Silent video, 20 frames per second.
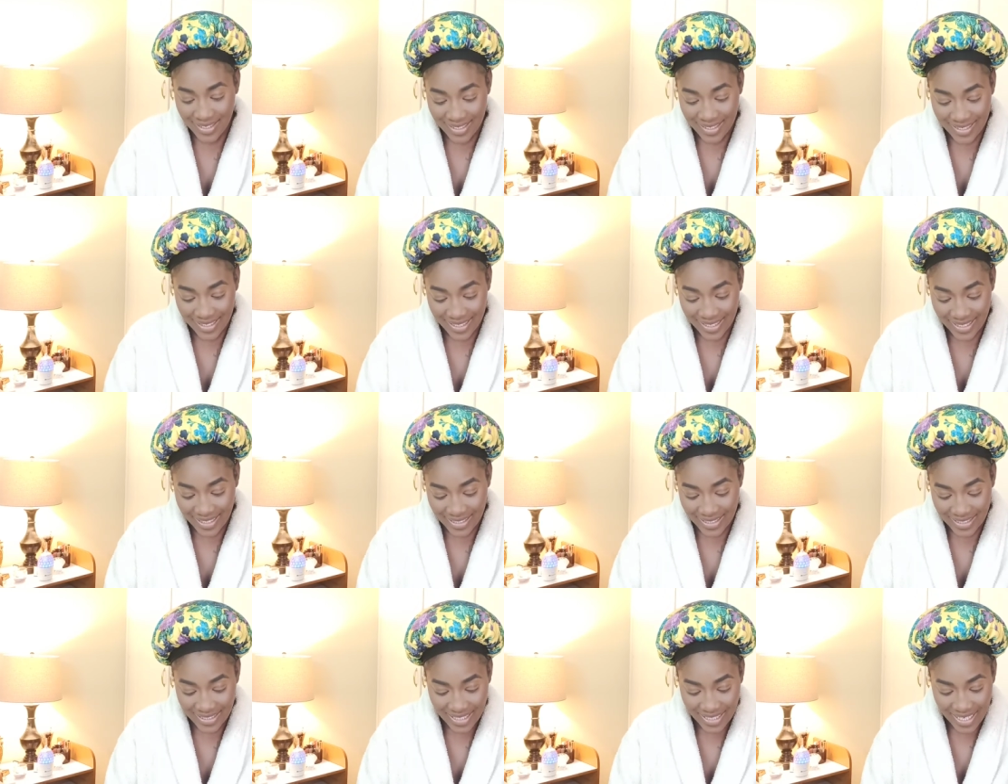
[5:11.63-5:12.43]
oh
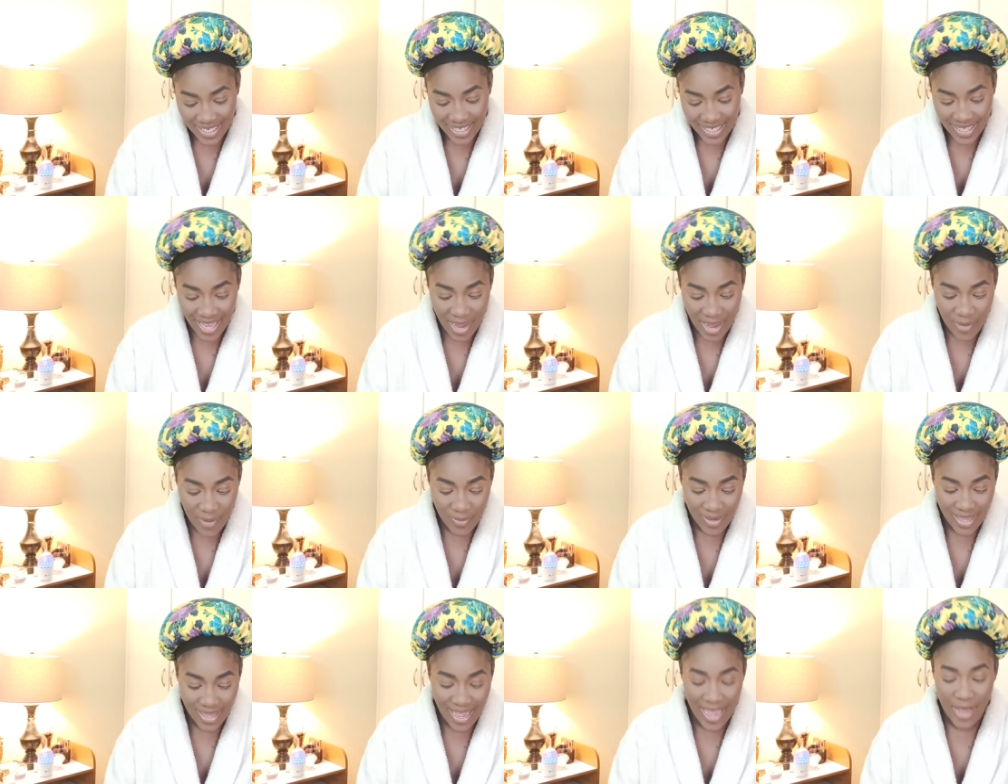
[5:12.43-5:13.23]
gosh, here
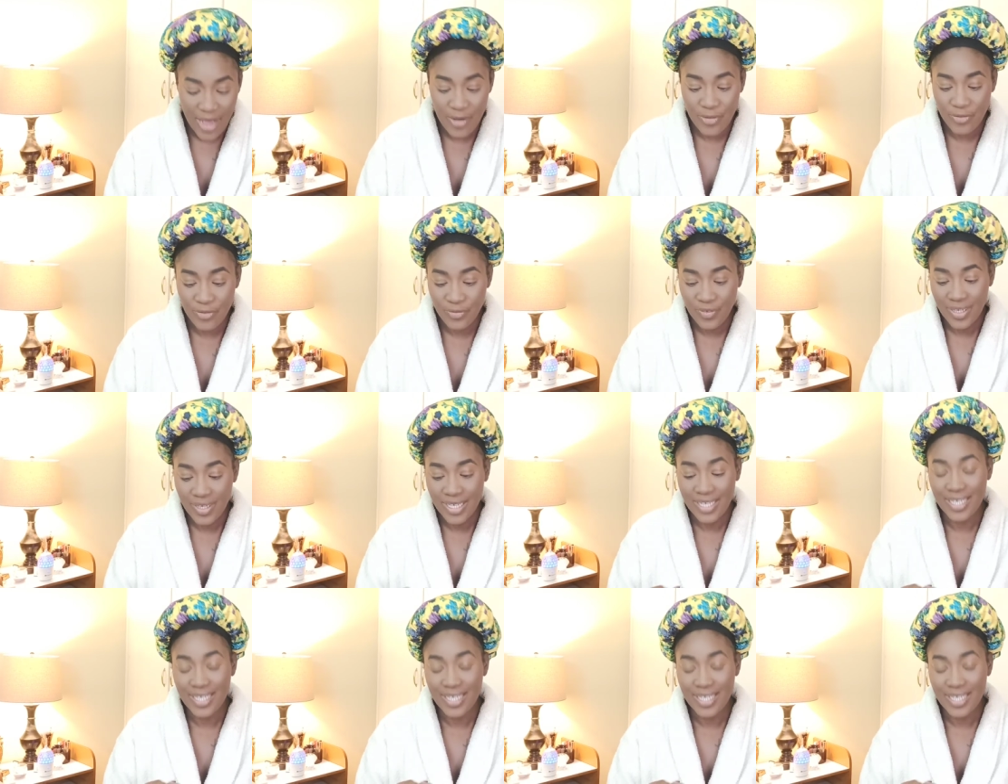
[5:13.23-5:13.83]
we have